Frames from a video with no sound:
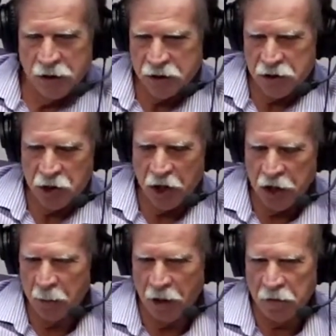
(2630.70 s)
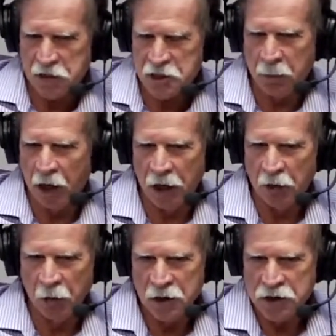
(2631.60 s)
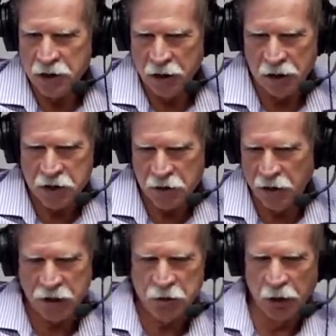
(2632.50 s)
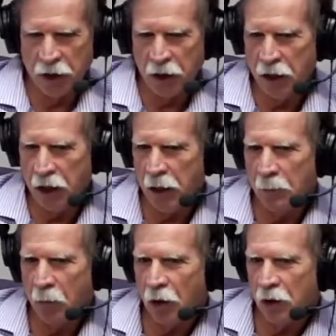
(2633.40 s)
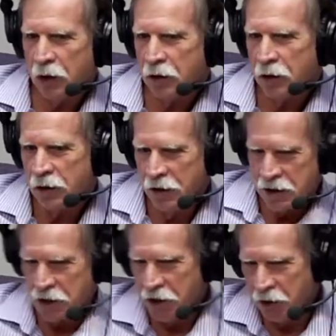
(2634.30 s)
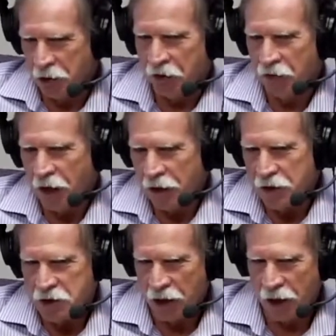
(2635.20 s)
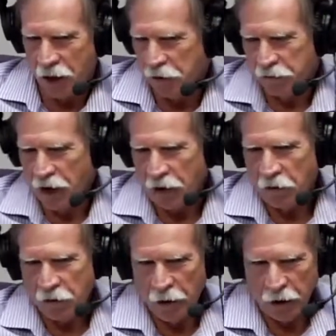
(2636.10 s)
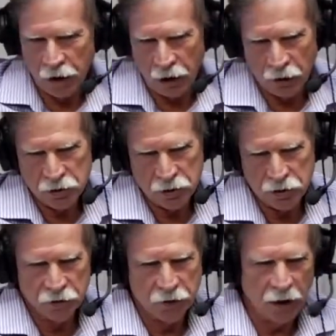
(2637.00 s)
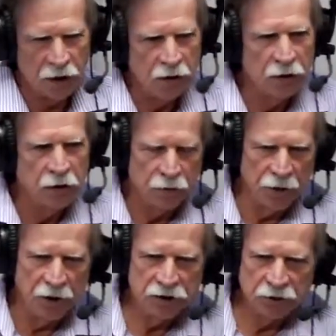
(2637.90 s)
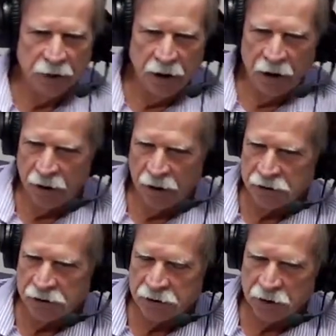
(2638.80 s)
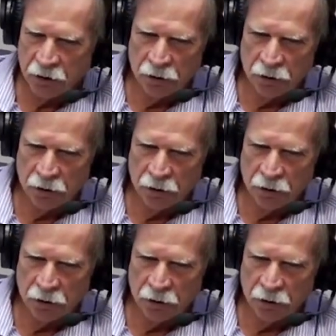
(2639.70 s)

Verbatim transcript: So talking about the spider once again, so that's really a game board. So, you know, you've got design, you flatten the thing out, and you've got rings and radii and so